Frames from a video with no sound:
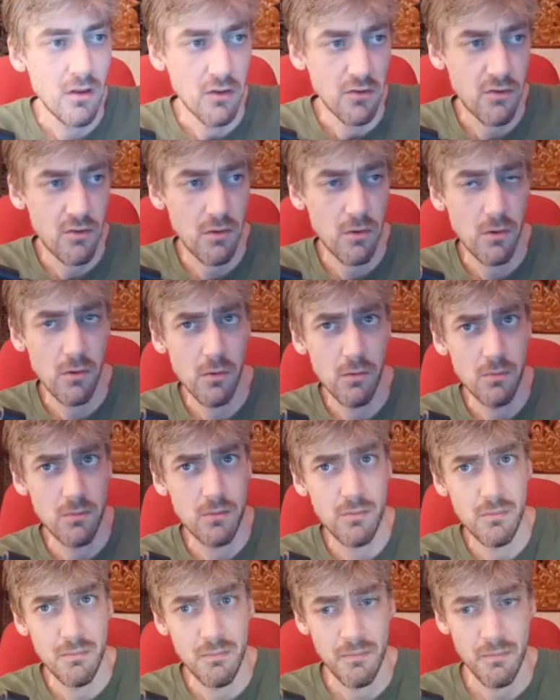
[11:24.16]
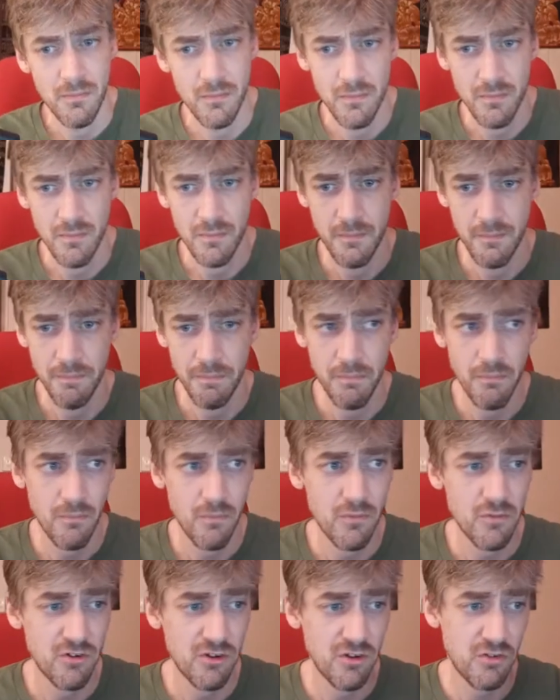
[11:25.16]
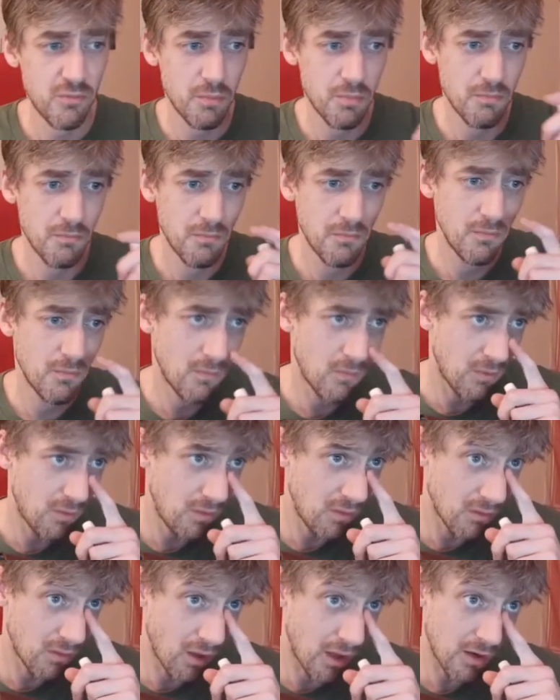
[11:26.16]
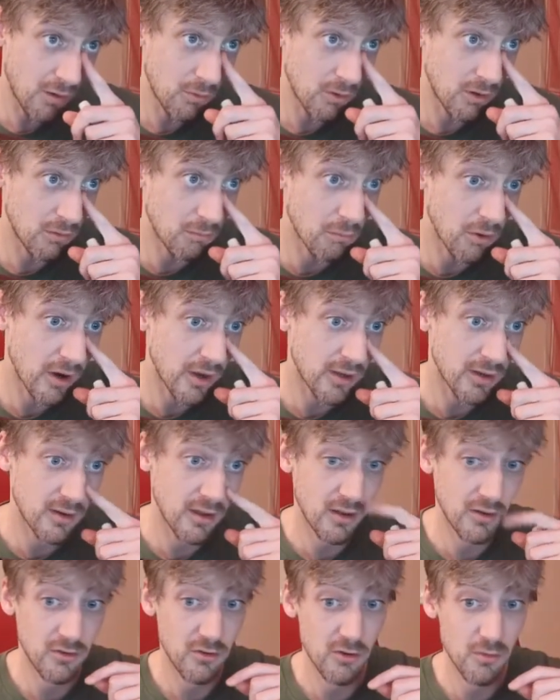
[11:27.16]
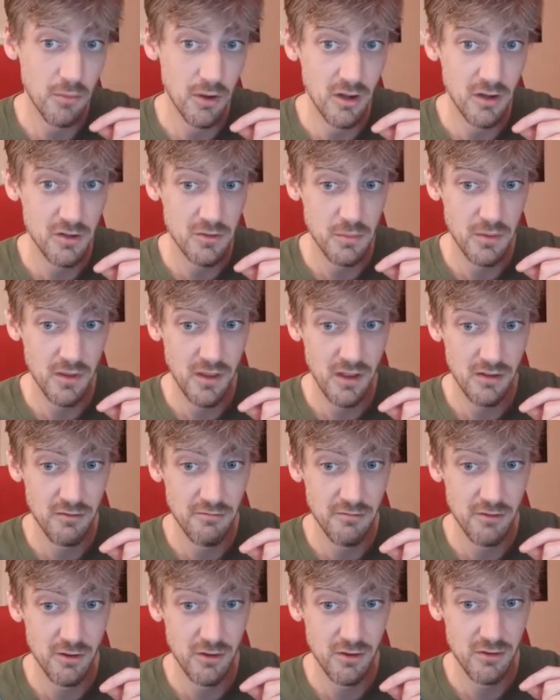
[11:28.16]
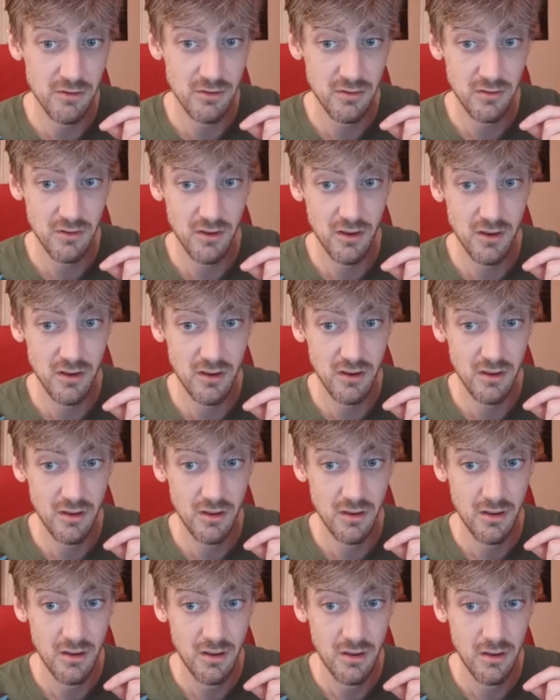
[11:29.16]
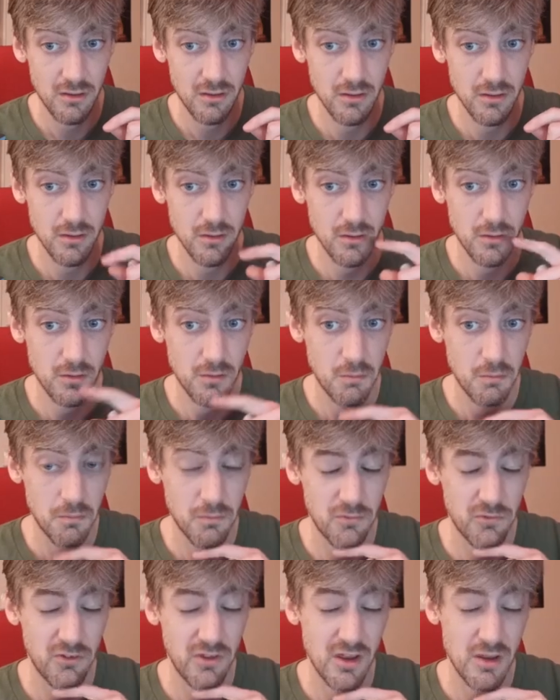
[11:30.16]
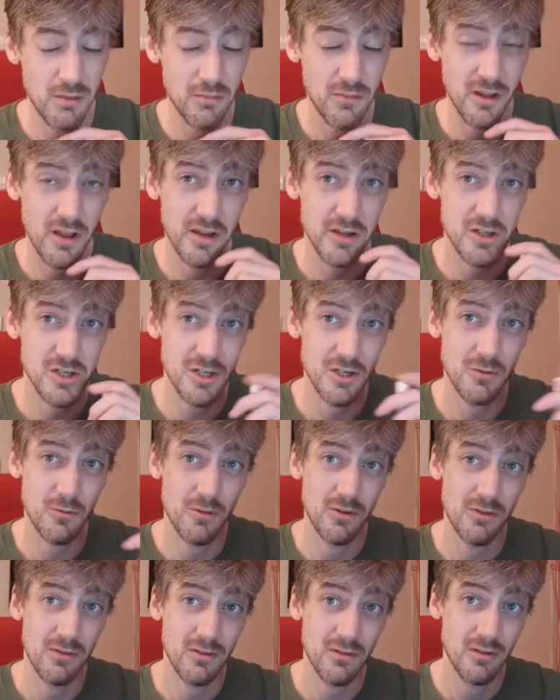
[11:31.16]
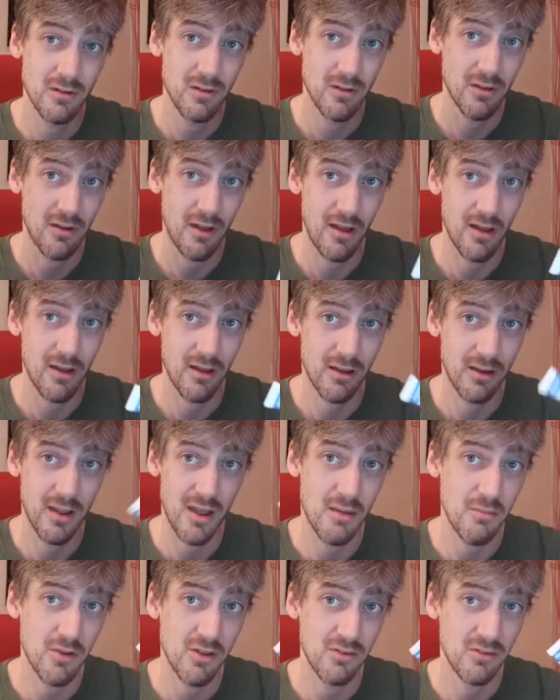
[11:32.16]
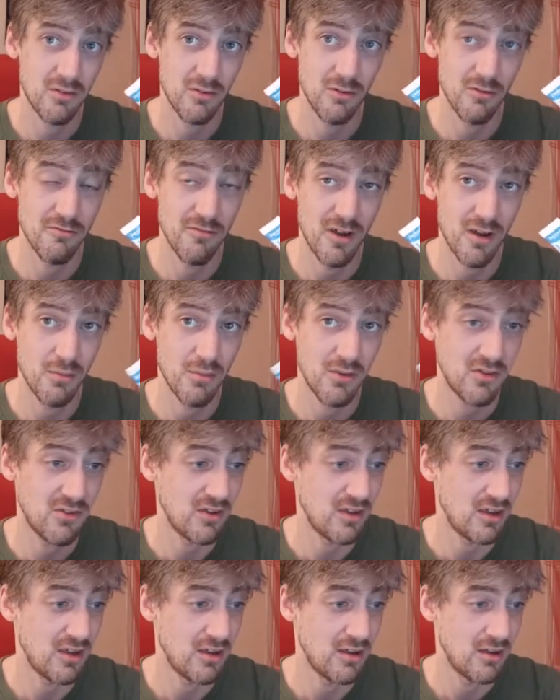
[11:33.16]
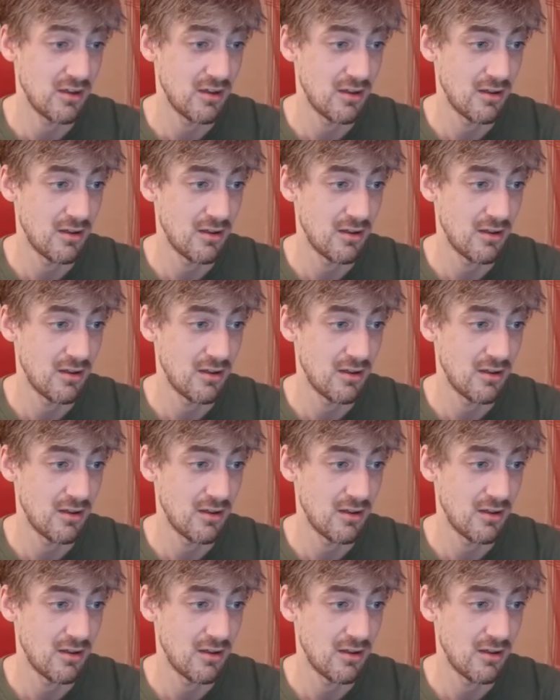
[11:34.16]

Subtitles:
So, she's... I don't want to break it down too much, but that first girl seemed like she was a chemist or a pharmacy